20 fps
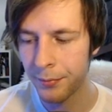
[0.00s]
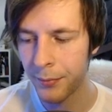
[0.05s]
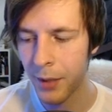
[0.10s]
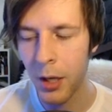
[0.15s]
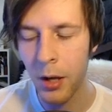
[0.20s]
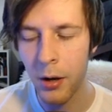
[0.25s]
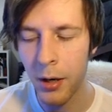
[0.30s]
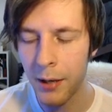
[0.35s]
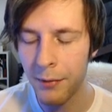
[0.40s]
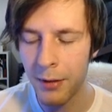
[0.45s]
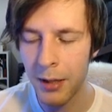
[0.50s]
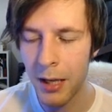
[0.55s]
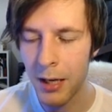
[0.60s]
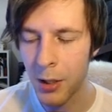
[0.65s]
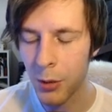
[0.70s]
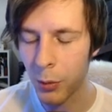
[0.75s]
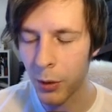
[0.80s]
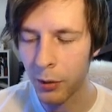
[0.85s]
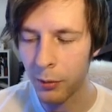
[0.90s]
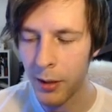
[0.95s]
Uh, even then,
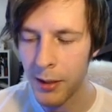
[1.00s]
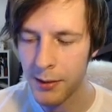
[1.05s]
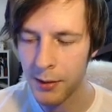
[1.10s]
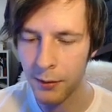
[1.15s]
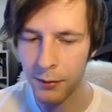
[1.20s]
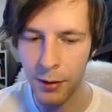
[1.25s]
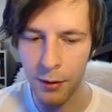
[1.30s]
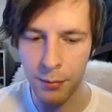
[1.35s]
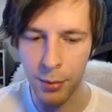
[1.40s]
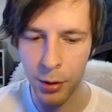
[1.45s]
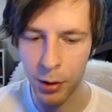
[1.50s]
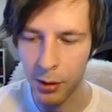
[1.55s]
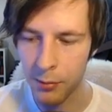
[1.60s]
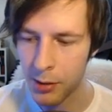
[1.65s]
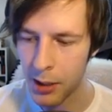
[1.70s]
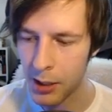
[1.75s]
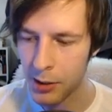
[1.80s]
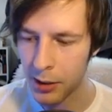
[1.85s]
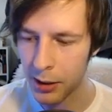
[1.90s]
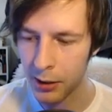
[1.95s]
you wouldn't res it if you have program
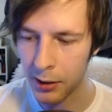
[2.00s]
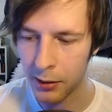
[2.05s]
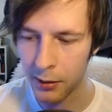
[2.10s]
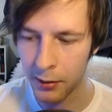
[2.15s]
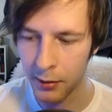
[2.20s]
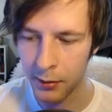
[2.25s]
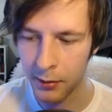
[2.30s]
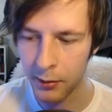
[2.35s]
trashing